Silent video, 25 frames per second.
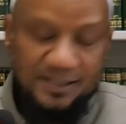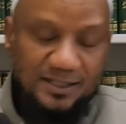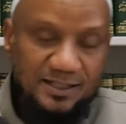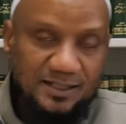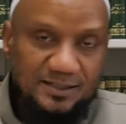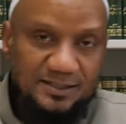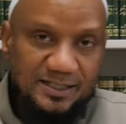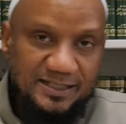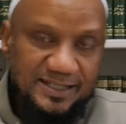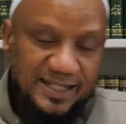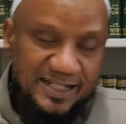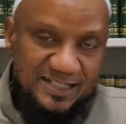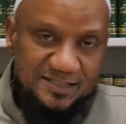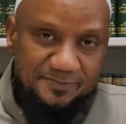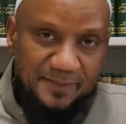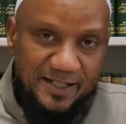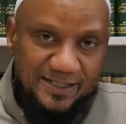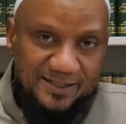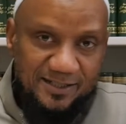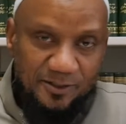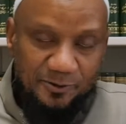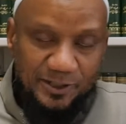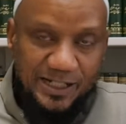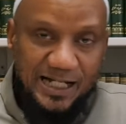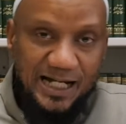the next
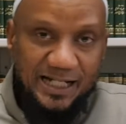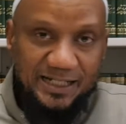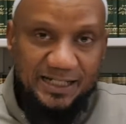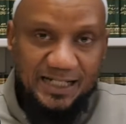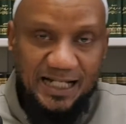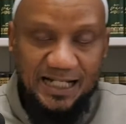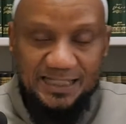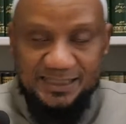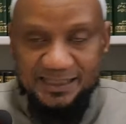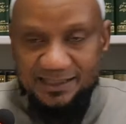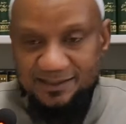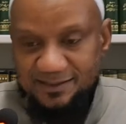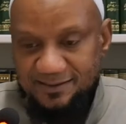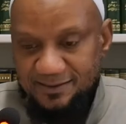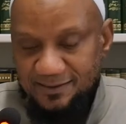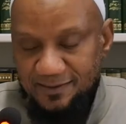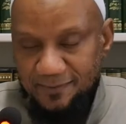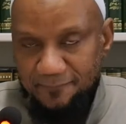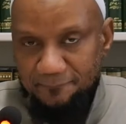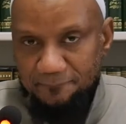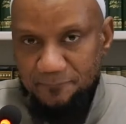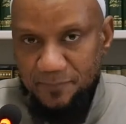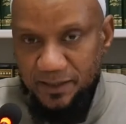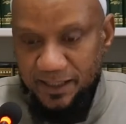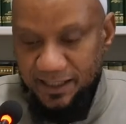matter regarding hadith
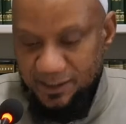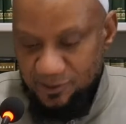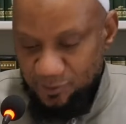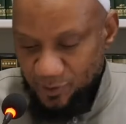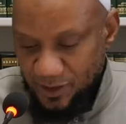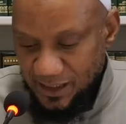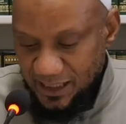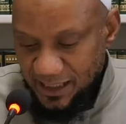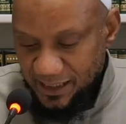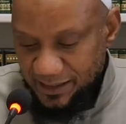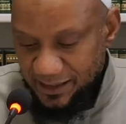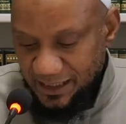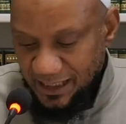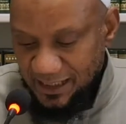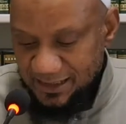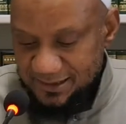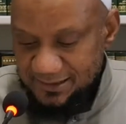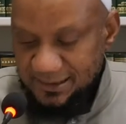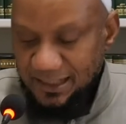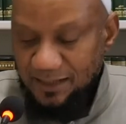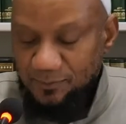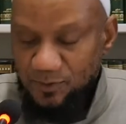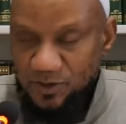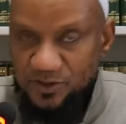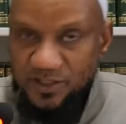is regarding
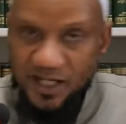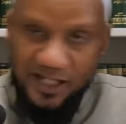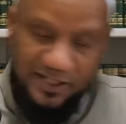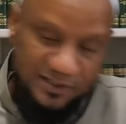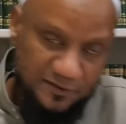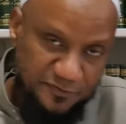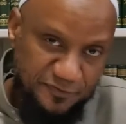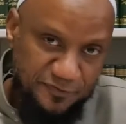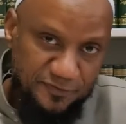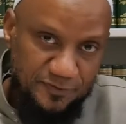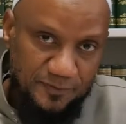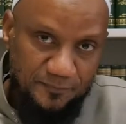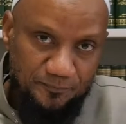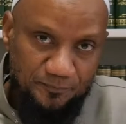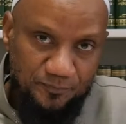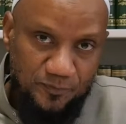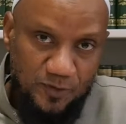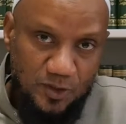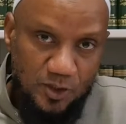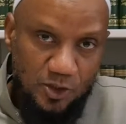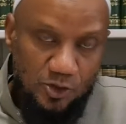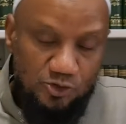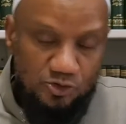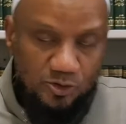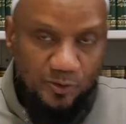aqsam al-da'if.
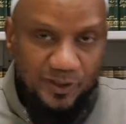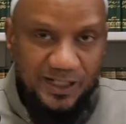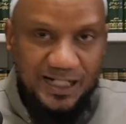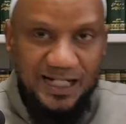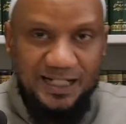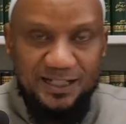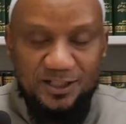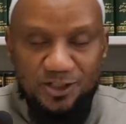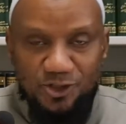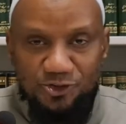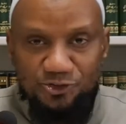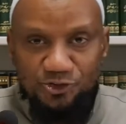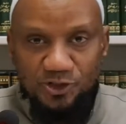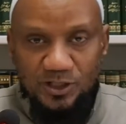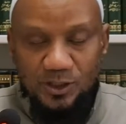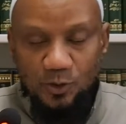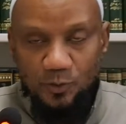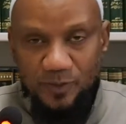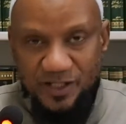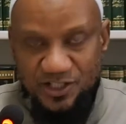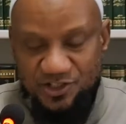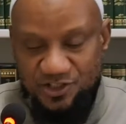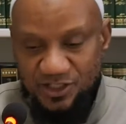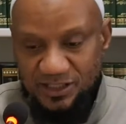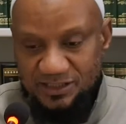So regarding concerning, we
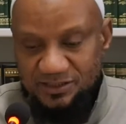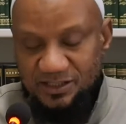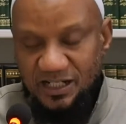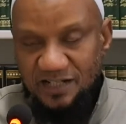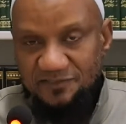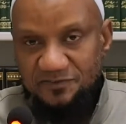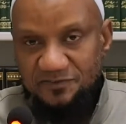mentioned that you have